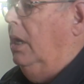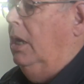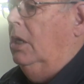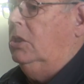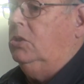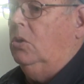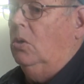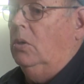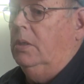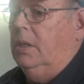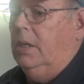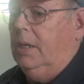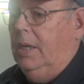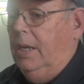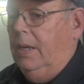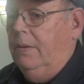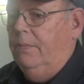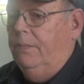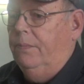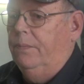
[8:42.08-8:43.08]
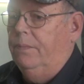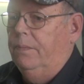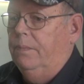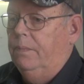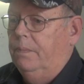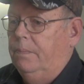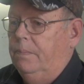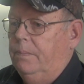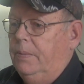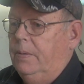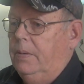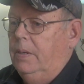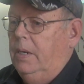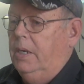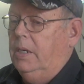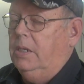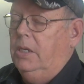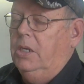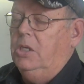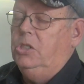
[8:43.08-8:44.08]
is going to give
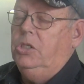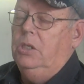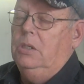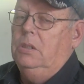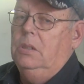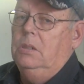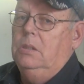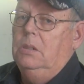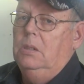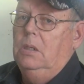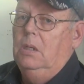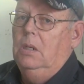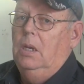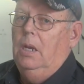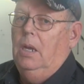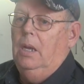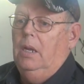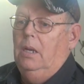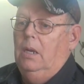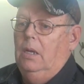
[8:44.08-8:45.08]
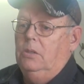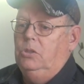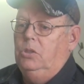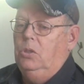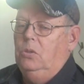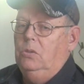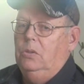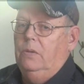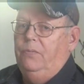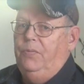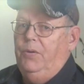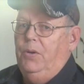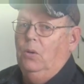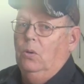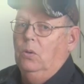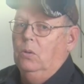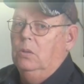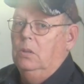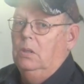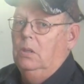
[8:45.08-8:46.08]
ignition to the
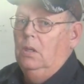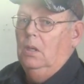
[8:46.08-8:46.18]
fuel.